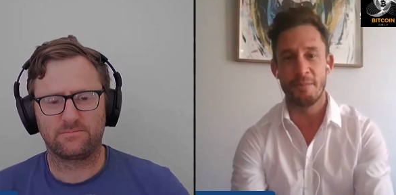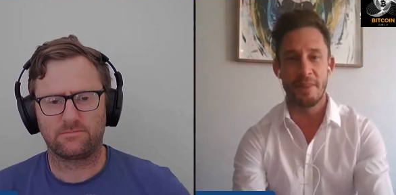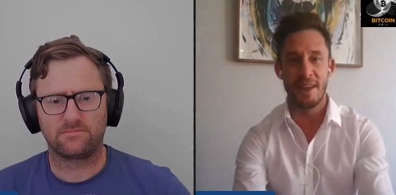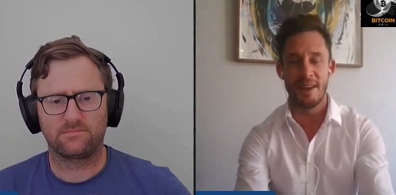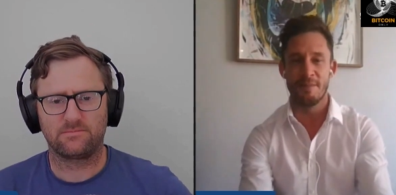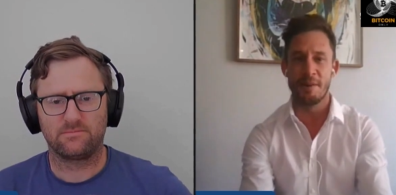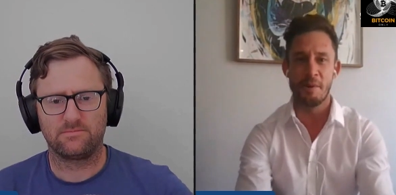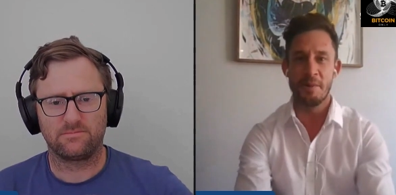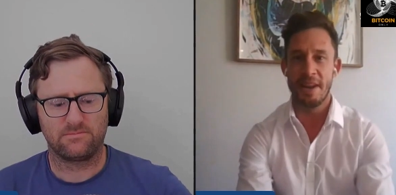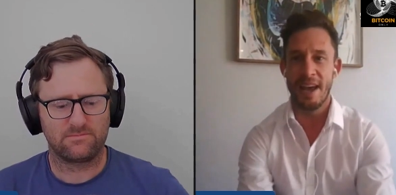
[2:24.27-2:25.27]
Speaker 1: up there. My
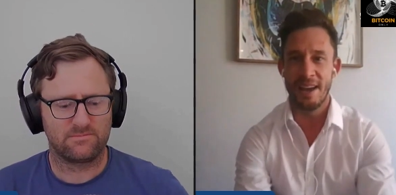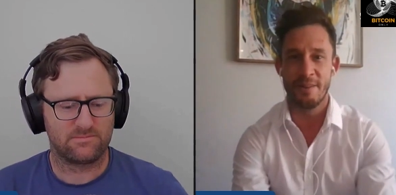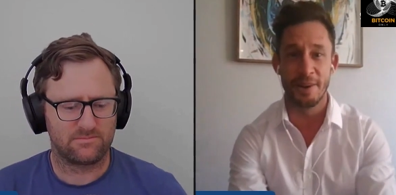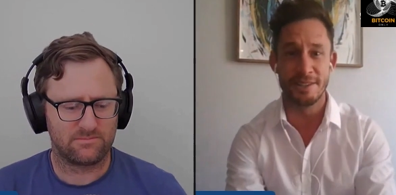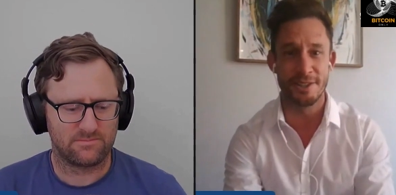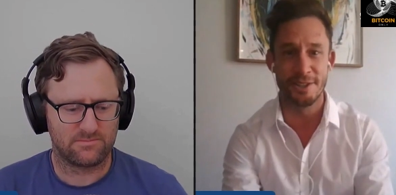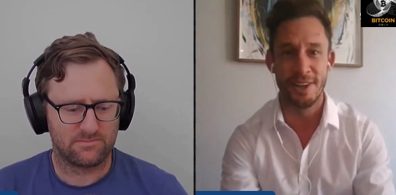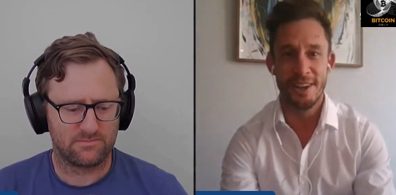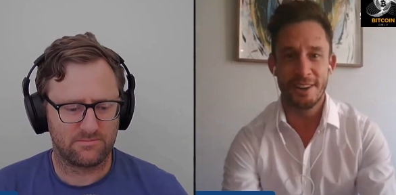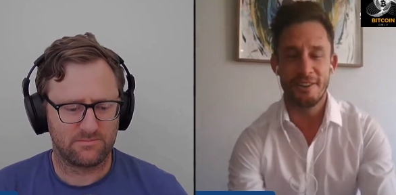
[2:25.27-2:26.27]
mom and dad went to
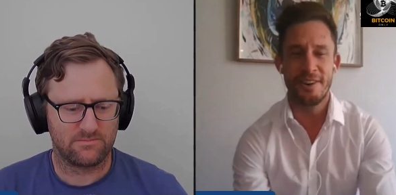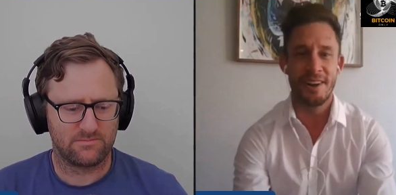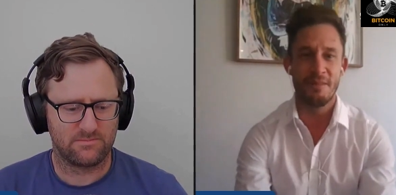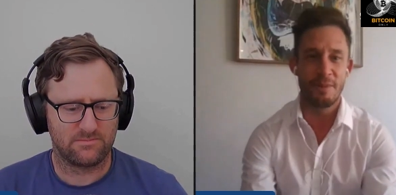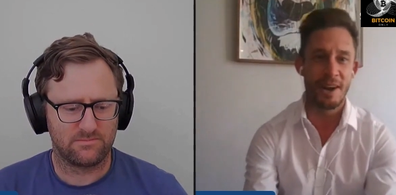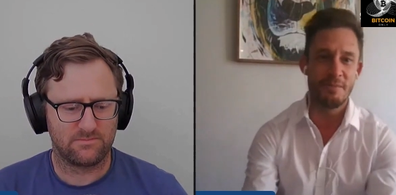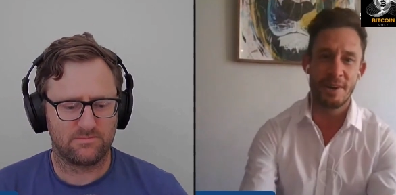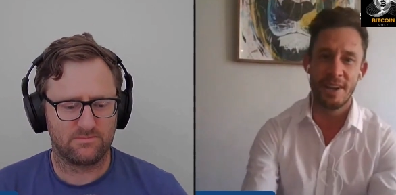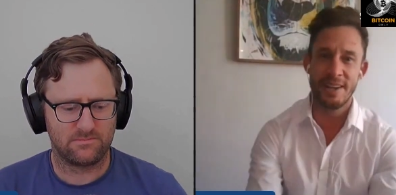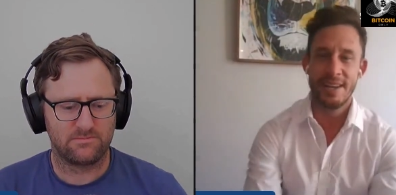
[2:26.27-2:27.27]
Kronendal
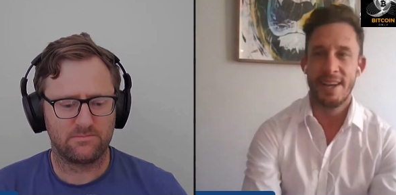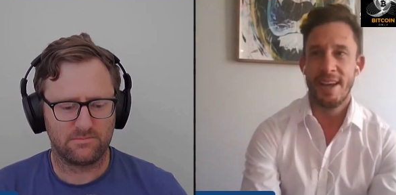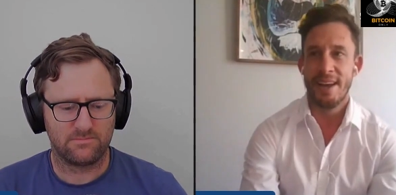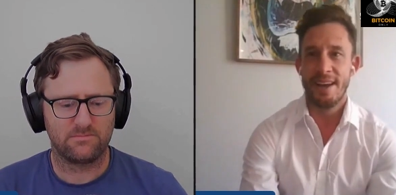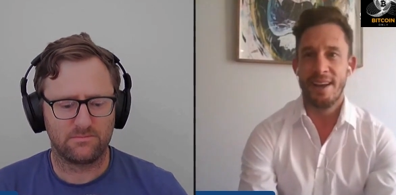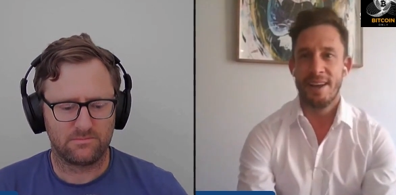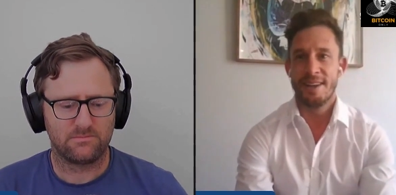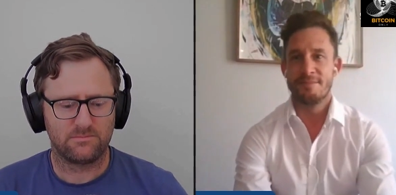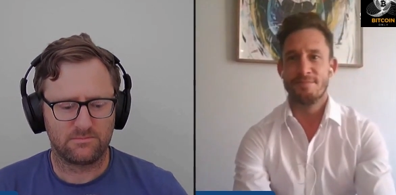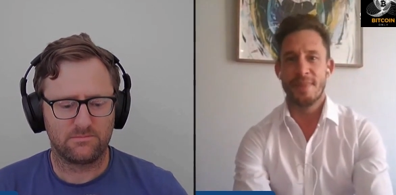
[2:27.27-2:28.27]
Primary,
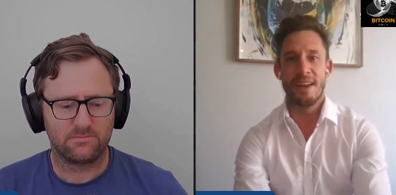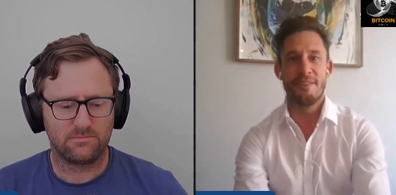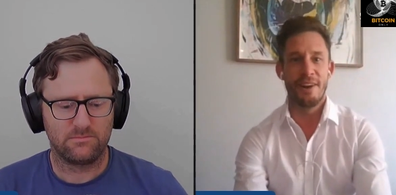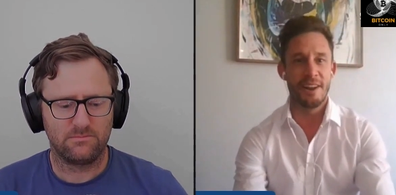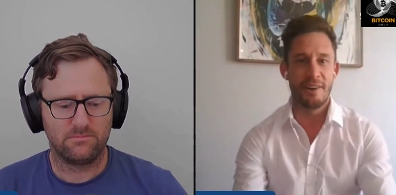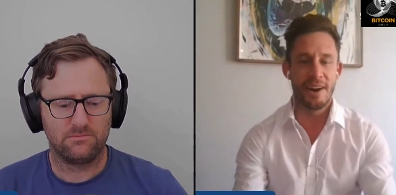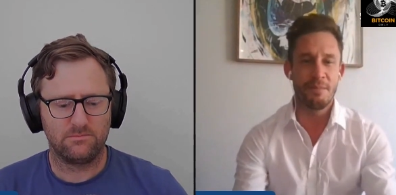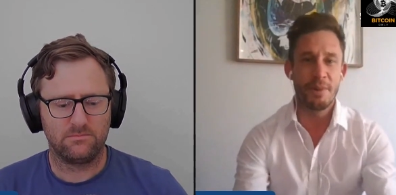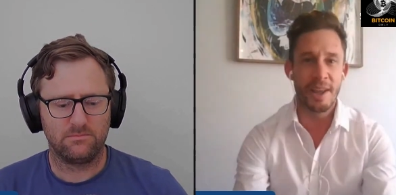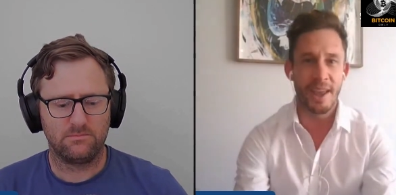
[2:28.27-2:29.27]
um, had a really great
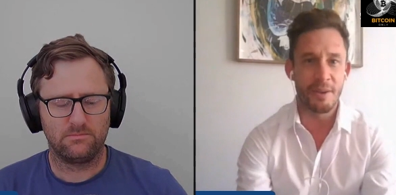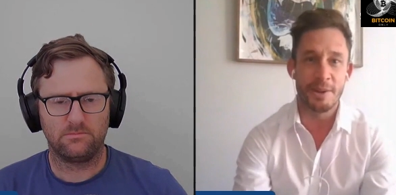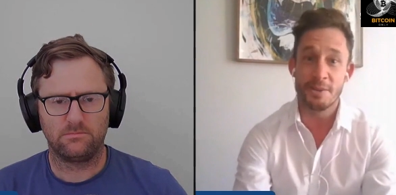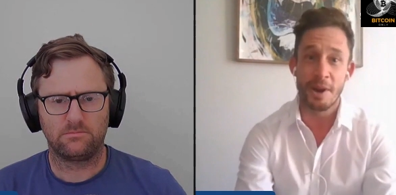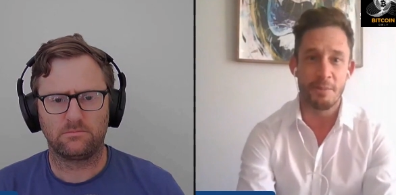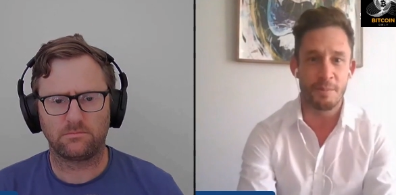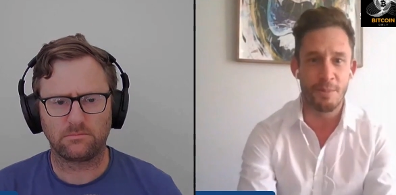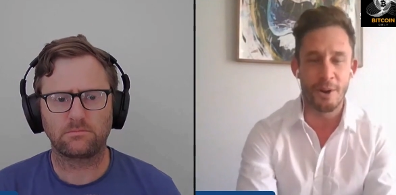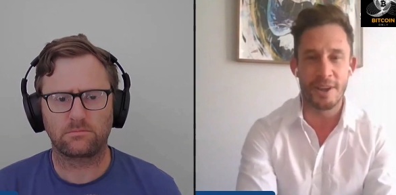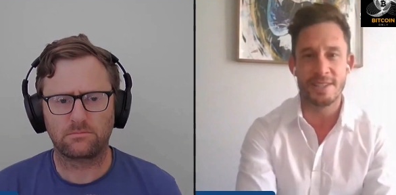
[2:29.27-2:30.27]
upbringing, went to Wynberg
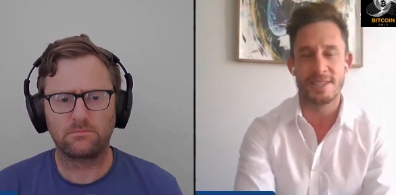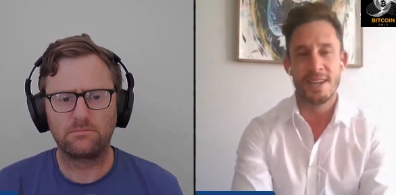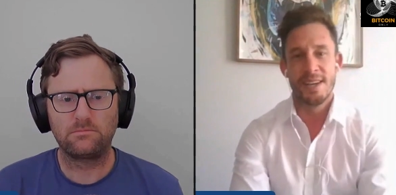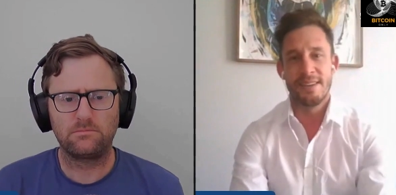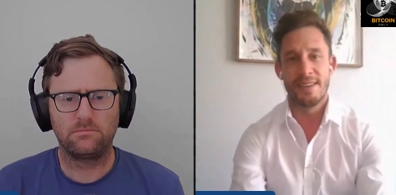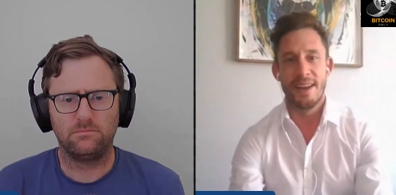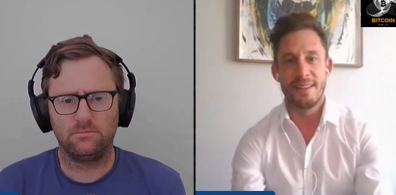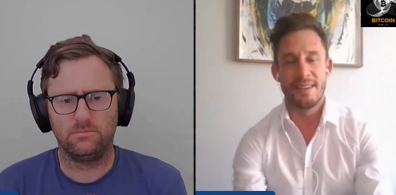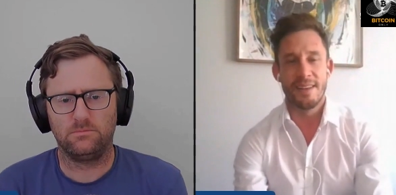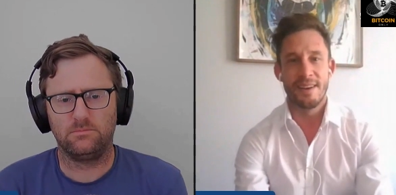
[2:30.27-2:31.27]
Boys then
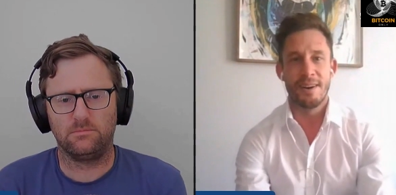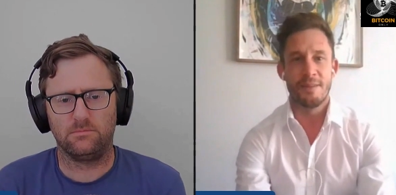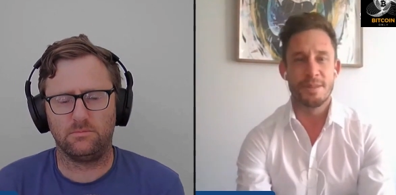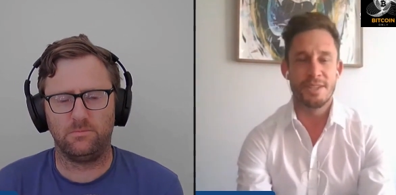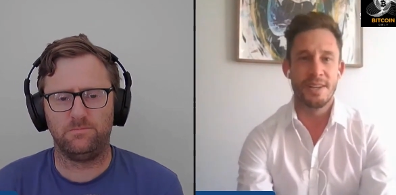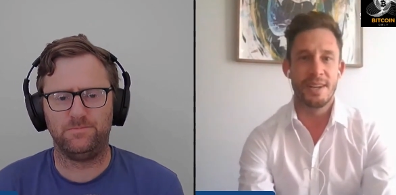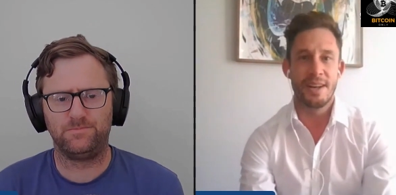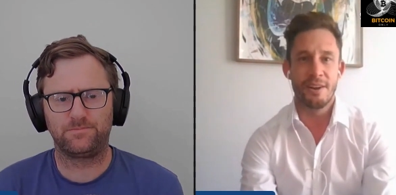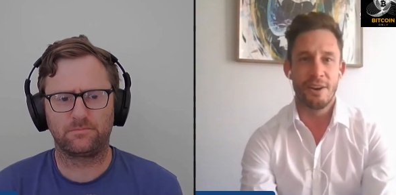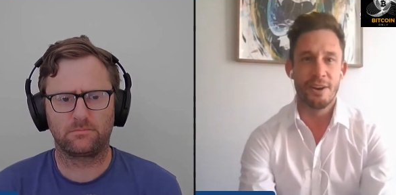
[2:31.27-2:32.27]
had the opportunity
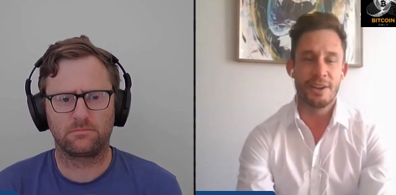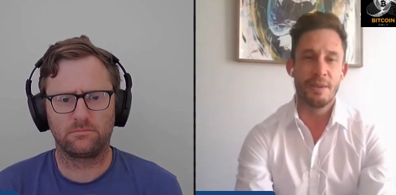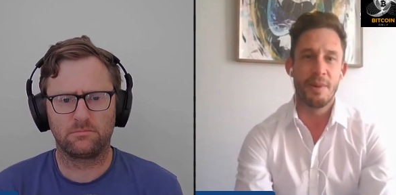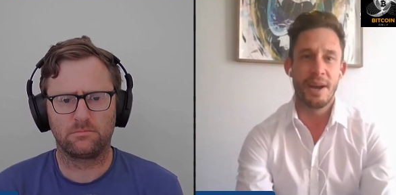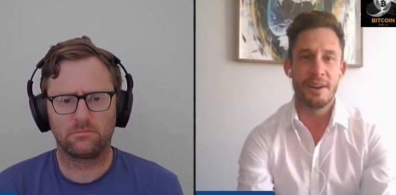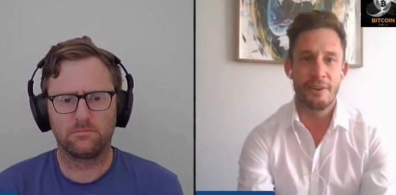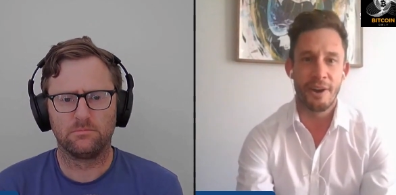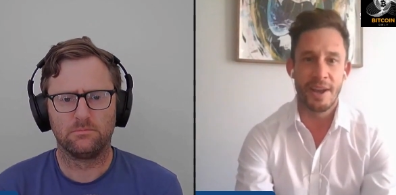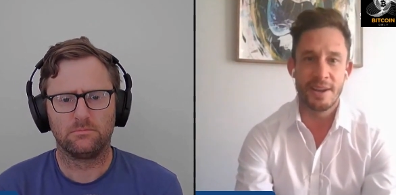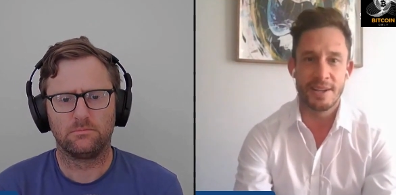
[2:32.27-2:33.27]
to go get my
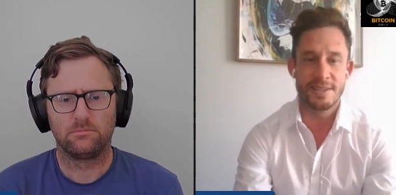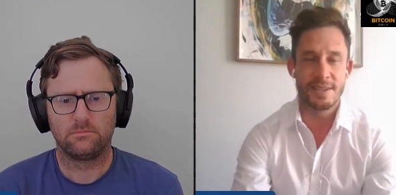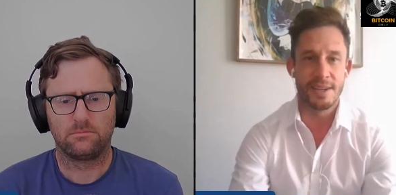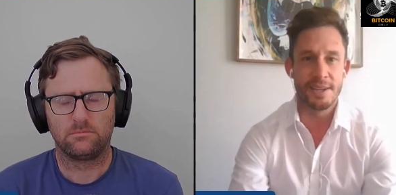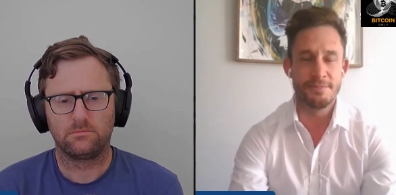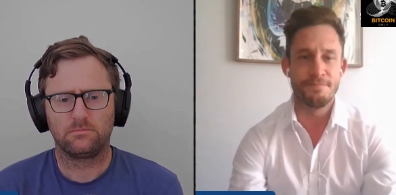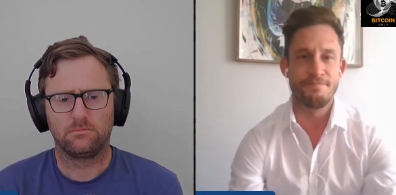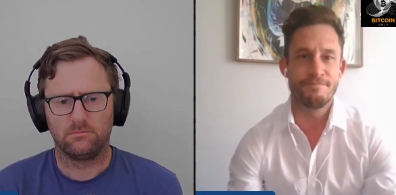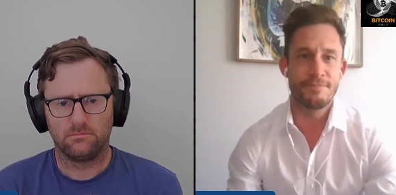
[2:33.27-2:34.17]
undergrad at um,